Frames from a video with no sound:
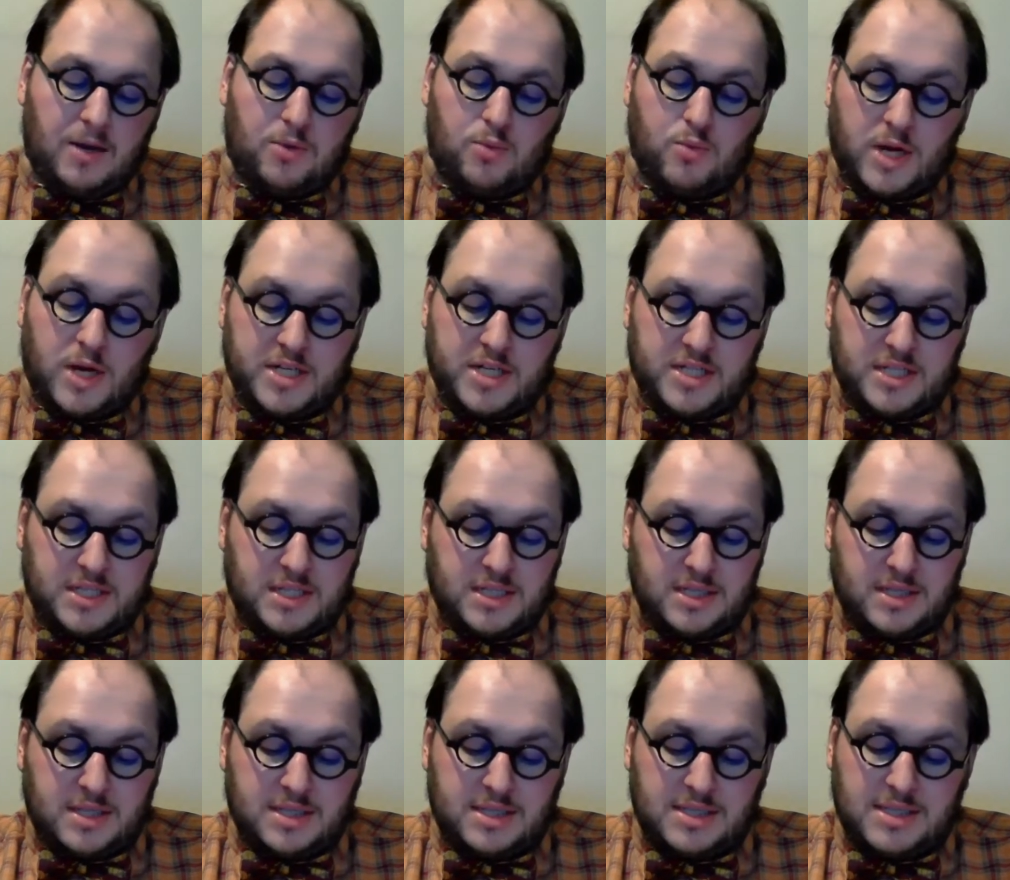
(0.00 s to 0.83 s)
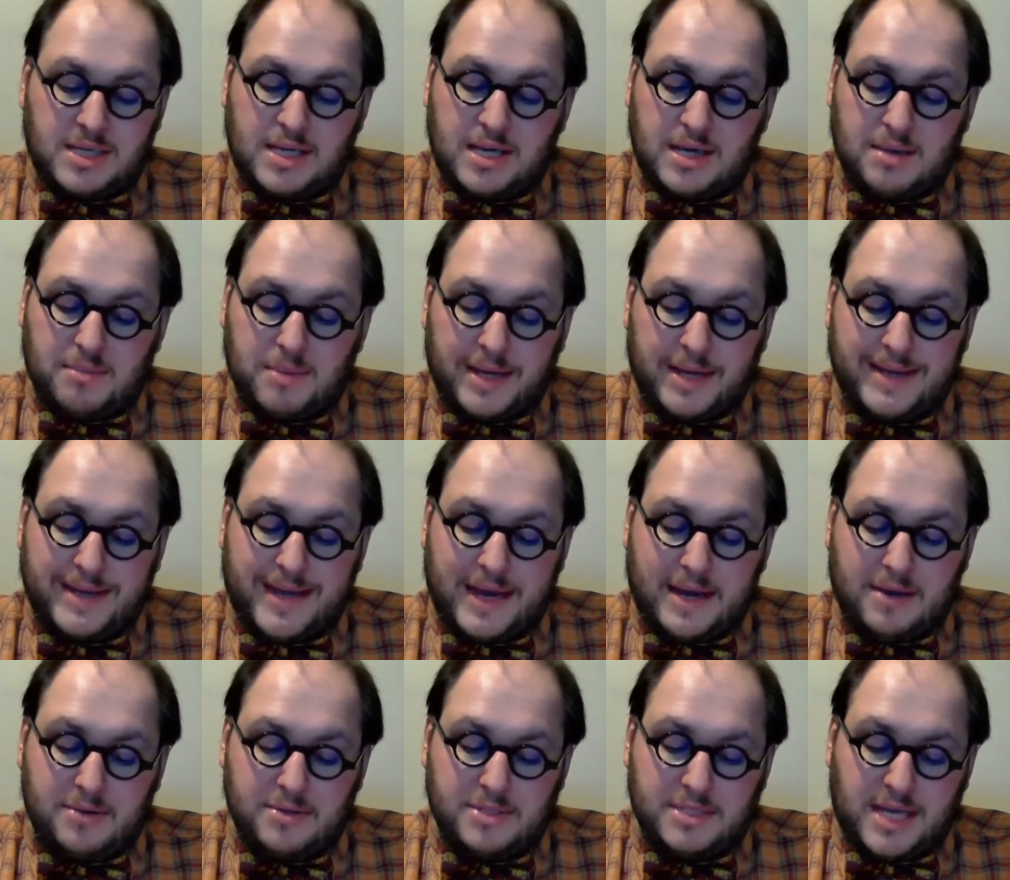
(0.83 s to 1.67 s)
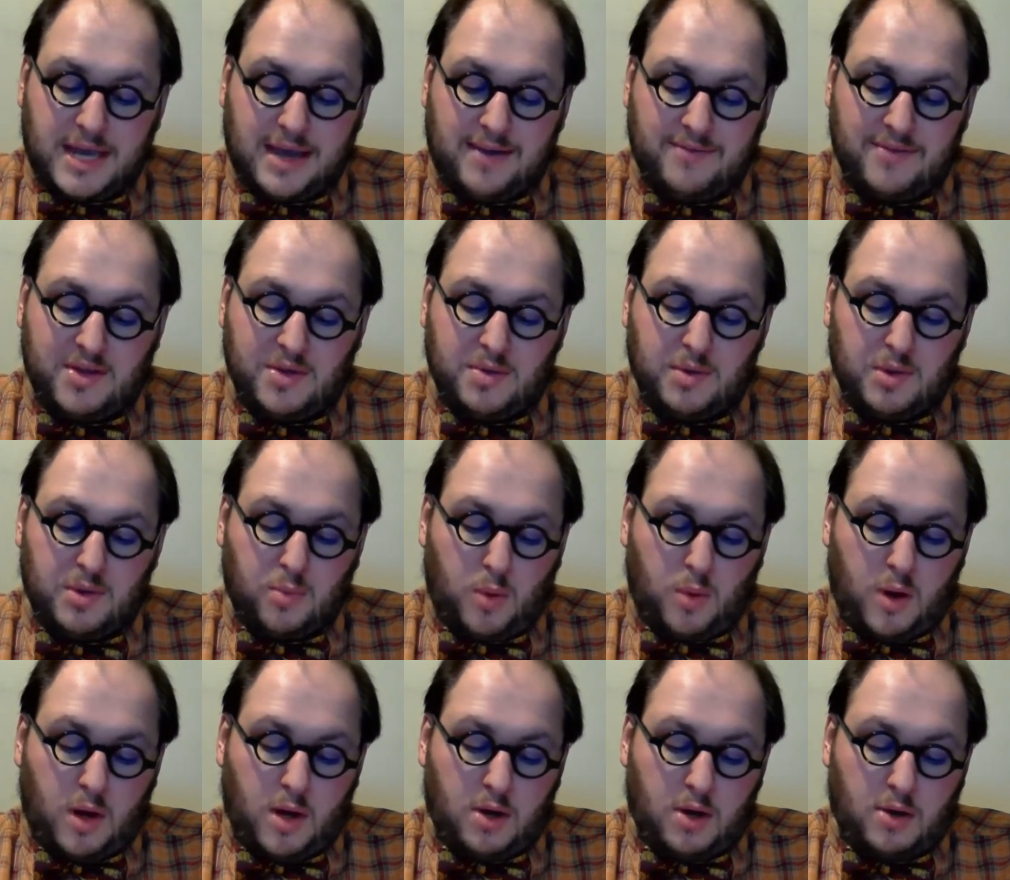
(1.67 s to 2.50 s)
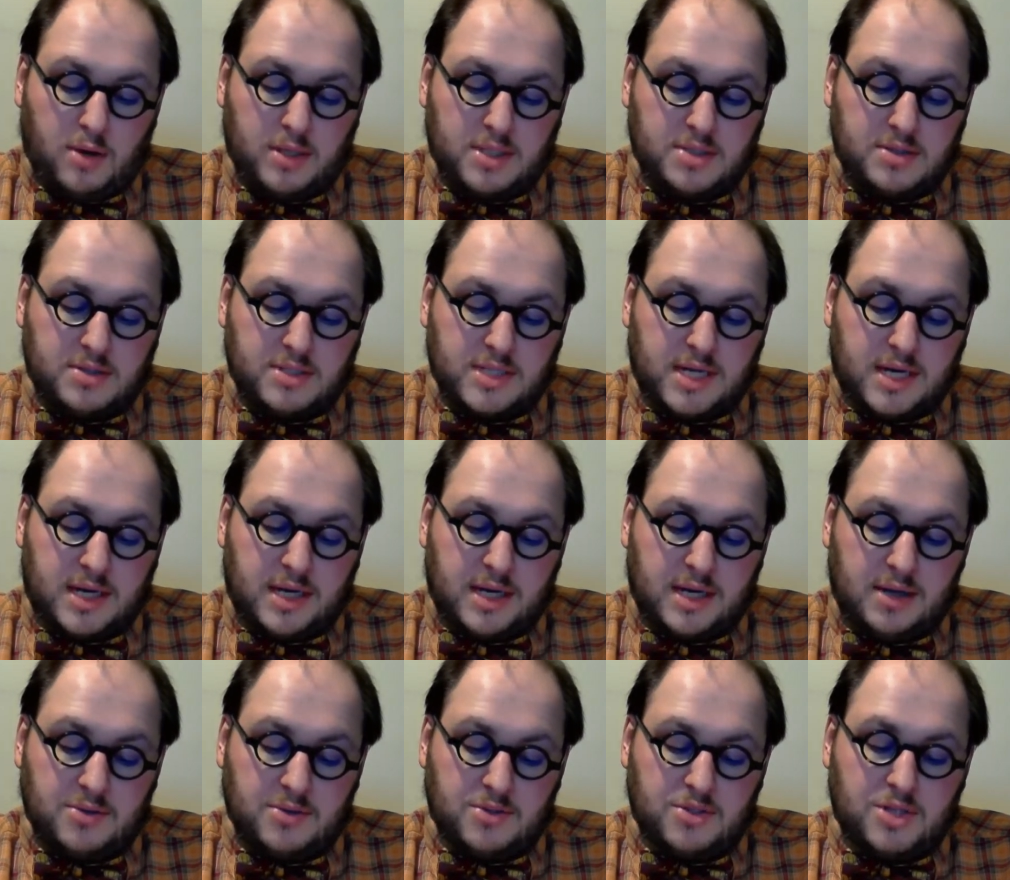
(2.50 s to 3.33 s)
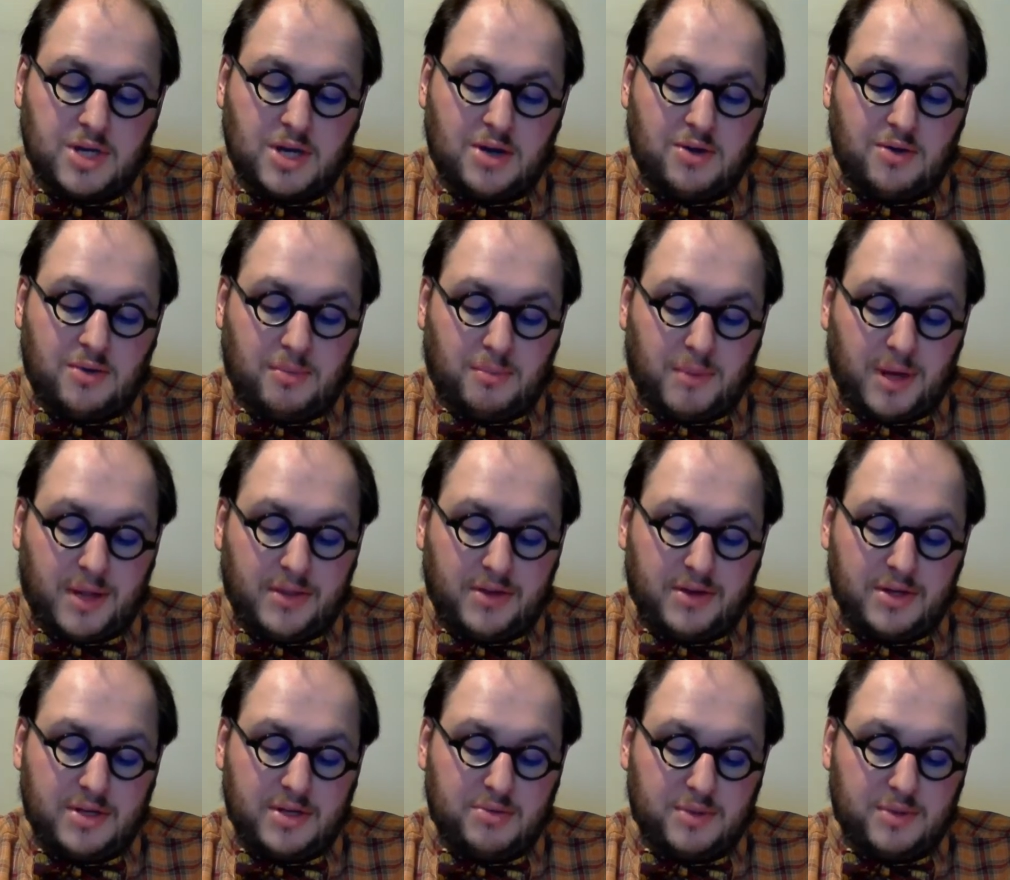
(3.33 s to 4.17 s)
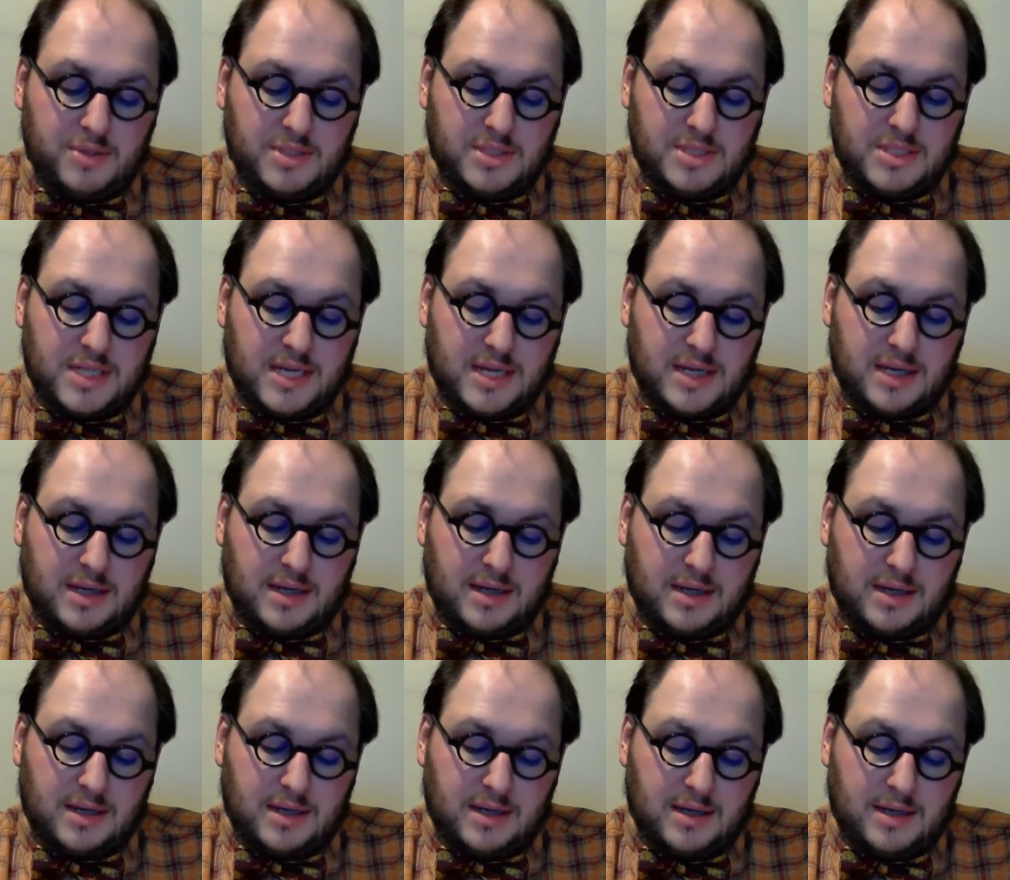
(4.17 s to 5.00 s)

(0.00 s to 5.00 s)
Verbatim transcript: rush into the sea. My gown's heavy with water, and Susanna yells, no, mother, you will sink.